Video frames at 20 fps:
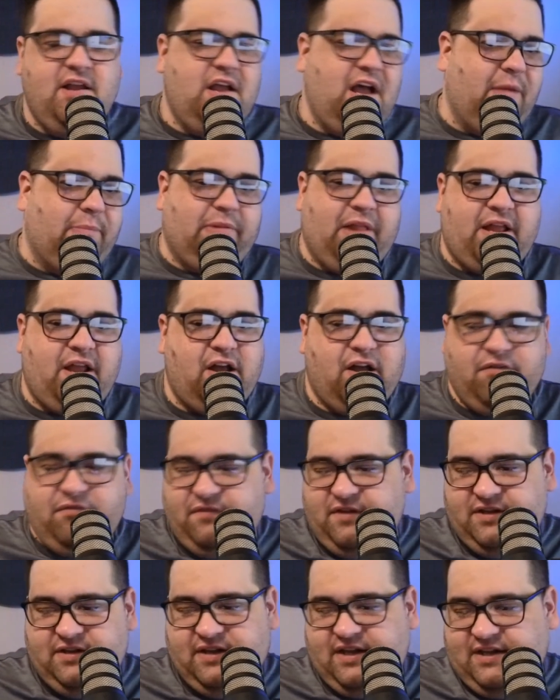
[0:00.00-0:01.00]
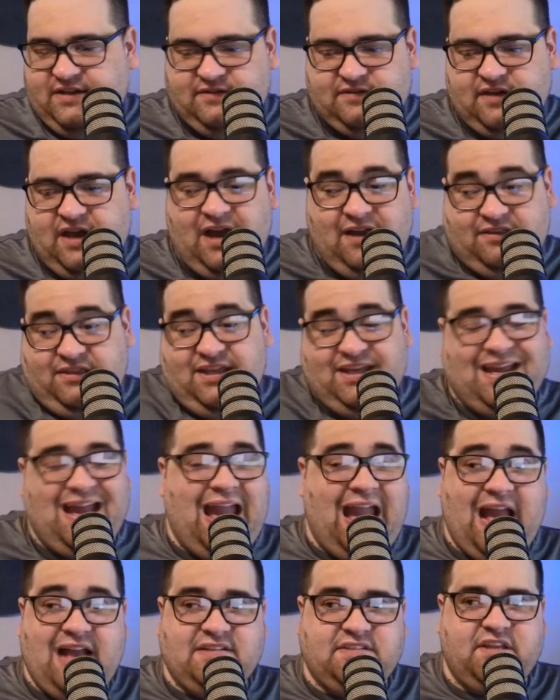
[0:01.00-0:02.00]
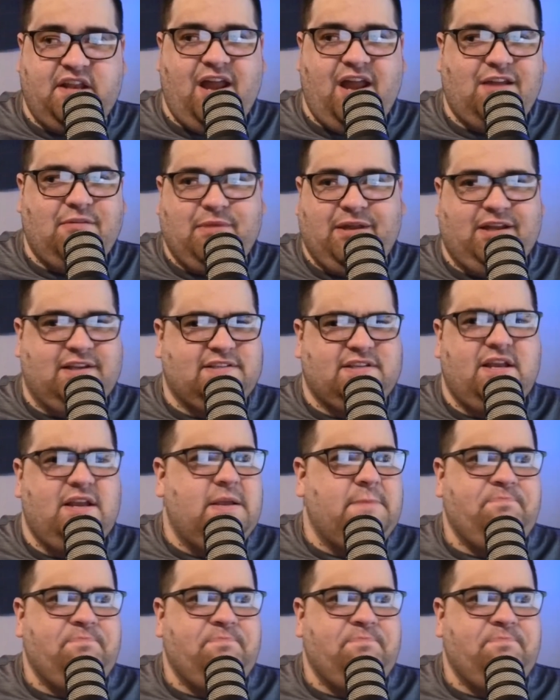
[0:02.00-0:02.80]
a playoff is, I think, asinine, because